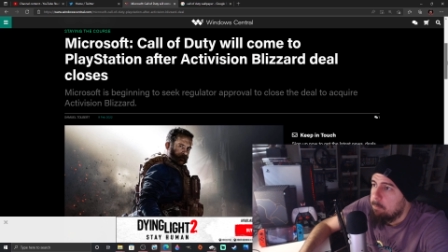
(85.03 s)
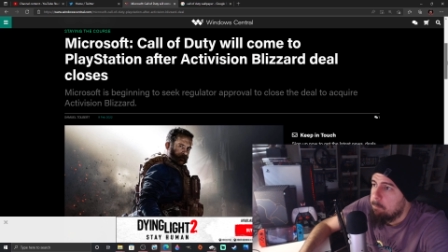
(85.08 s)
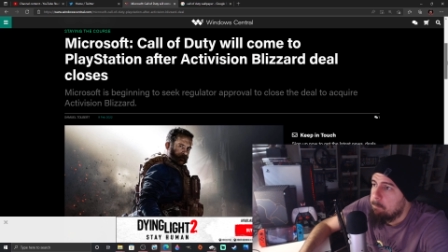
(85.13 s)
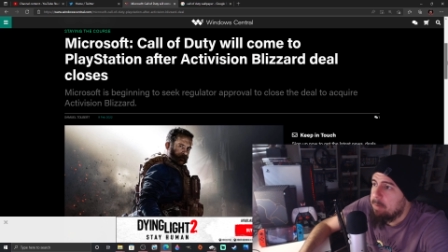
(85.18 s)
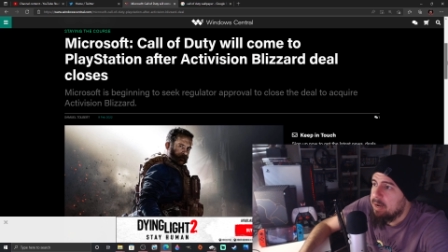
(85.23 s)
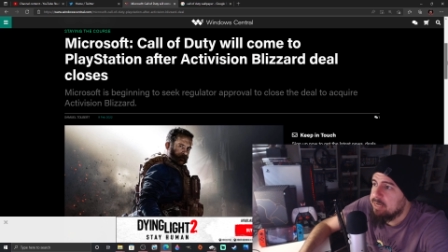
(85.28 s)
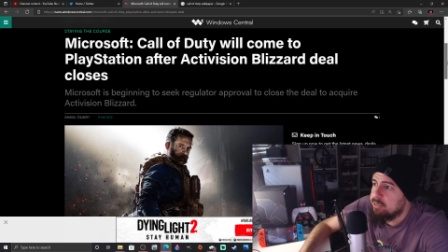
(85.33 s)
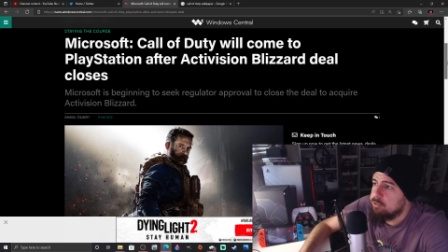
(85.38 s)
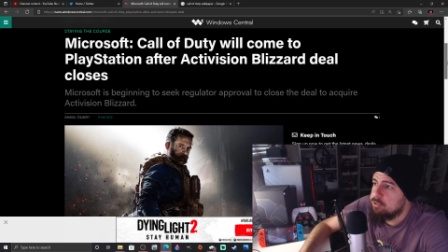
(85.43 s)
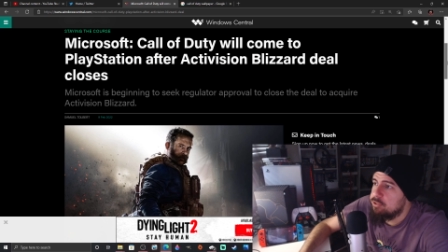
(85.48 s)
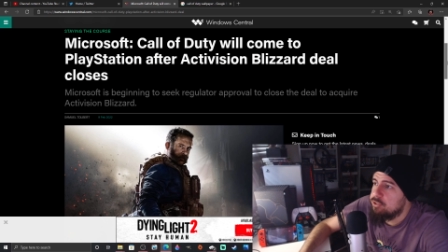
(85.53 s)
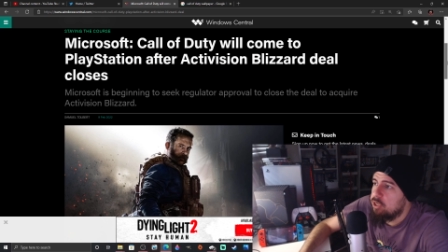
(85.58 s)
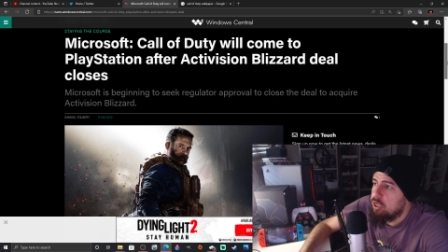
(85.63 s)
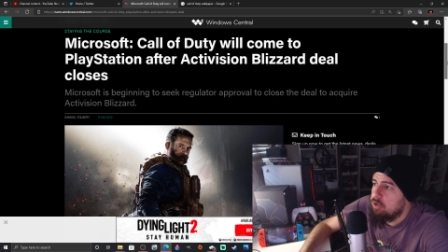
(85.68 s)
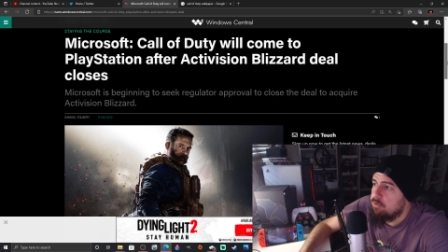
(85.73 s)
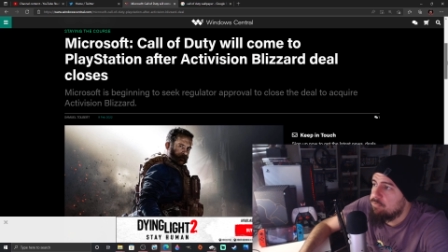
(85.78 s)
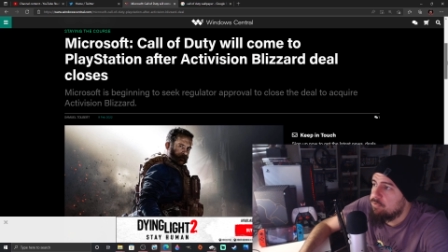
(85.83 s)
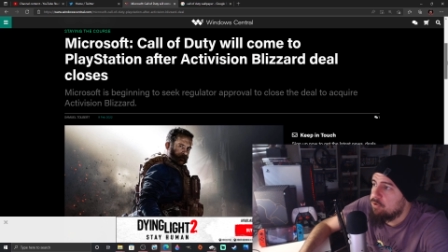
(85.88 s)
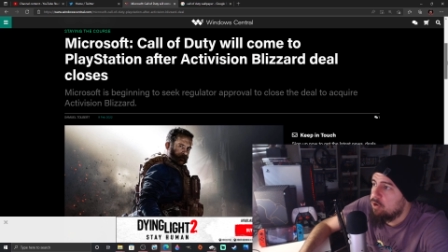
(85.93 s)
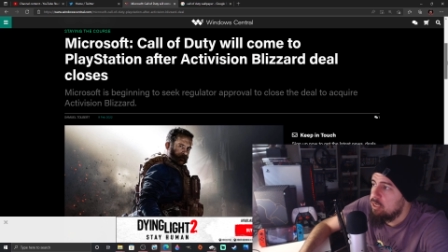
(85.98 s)

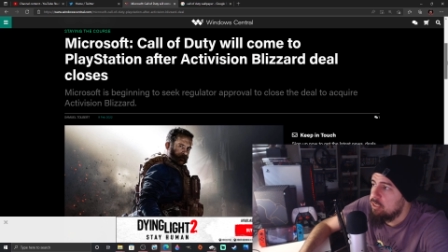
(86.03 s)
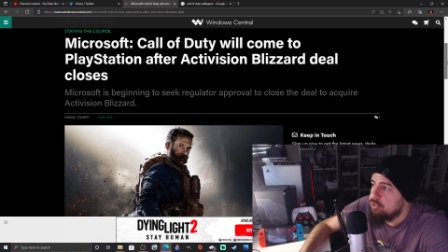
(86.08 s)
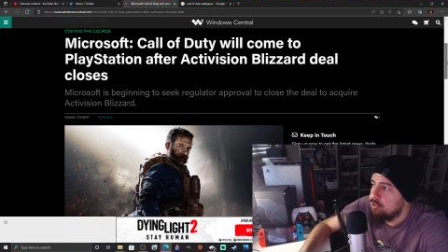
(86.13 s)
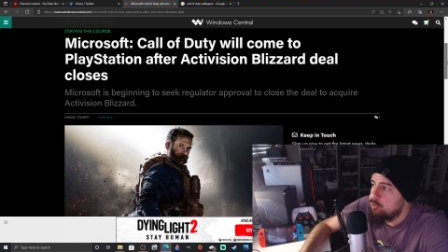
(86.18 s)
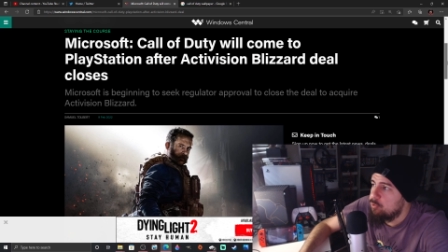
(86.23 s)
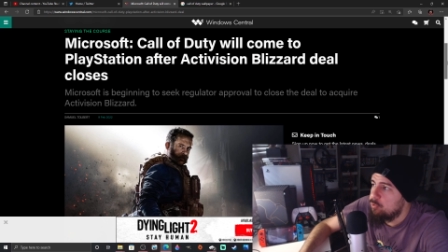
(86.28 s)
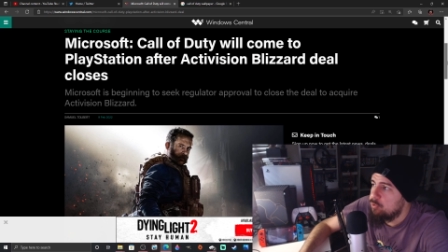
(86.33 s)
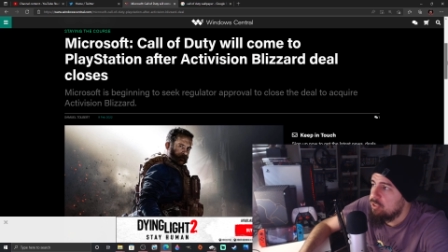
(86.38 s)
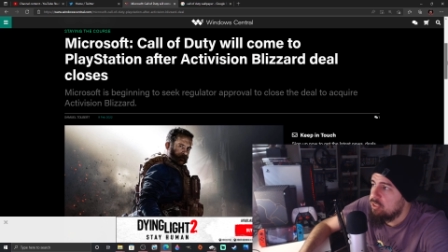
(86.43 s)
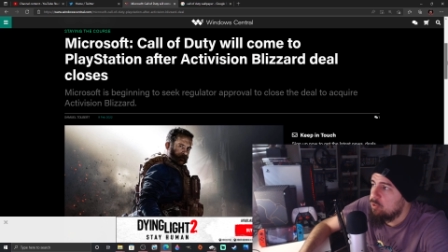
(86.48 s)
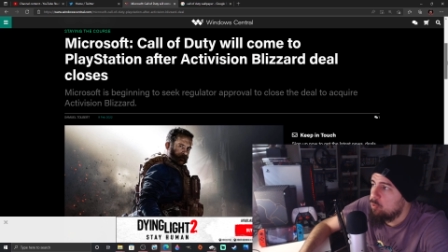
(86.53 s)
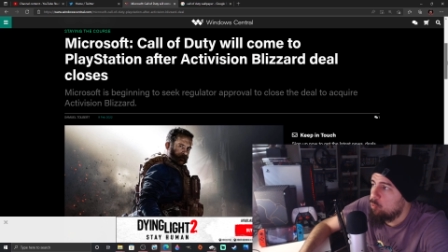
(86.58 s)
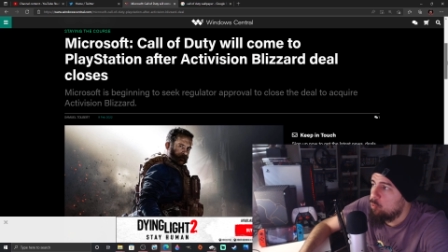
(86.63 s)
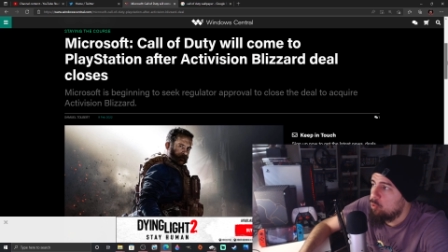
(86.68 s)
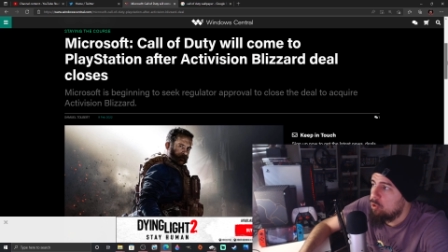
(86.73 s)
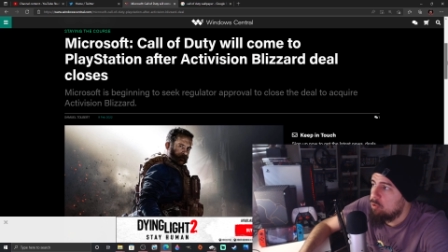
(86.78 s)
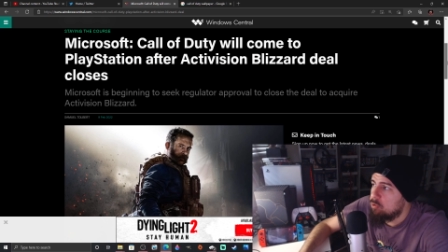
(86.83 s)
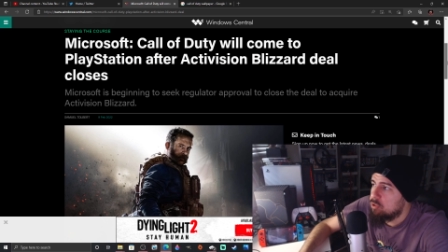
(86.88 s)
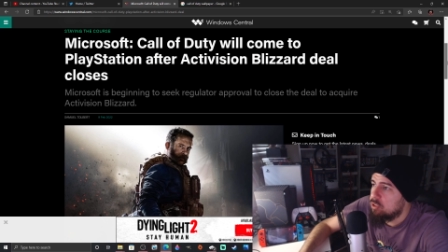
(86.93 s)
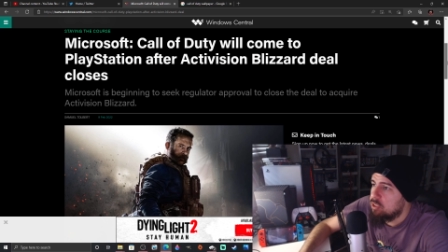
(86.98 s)
Microsoft Call of Duty
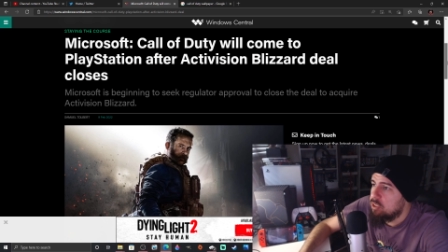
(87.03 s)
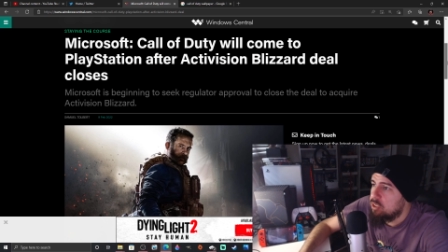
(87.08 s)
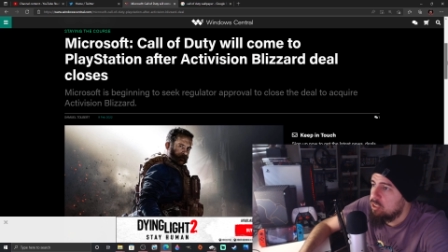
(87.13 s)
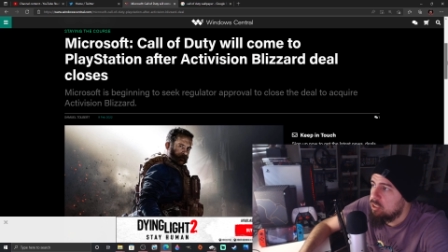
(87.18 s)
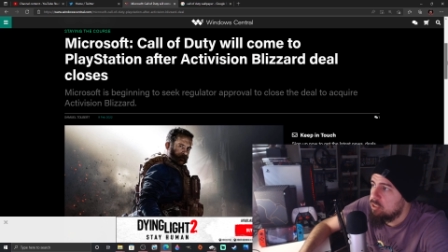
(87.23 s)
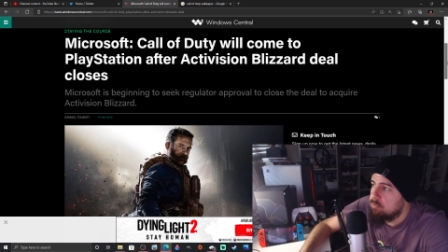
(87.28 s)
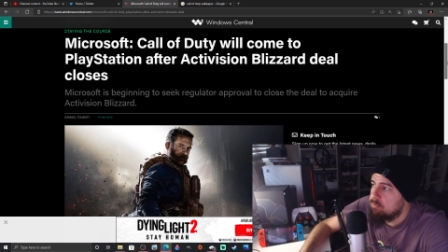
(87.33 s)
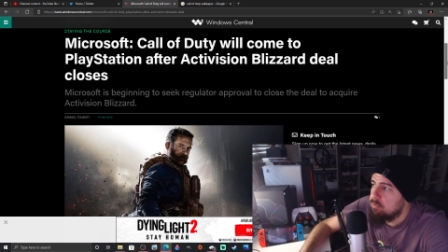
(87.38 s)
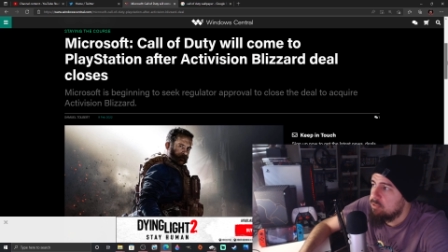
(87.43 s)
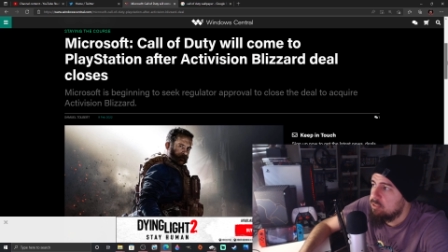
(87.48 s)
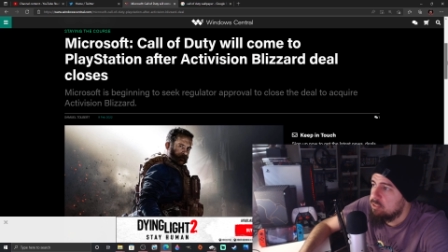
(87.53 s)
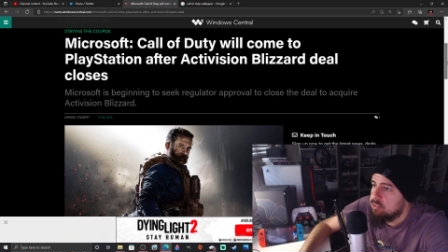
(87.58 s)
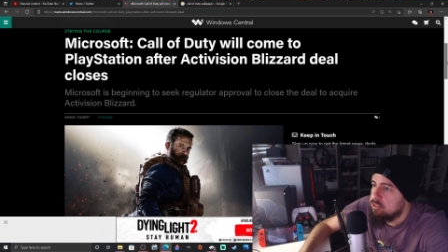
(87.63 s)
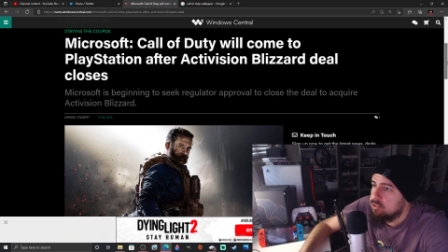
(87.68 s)
will come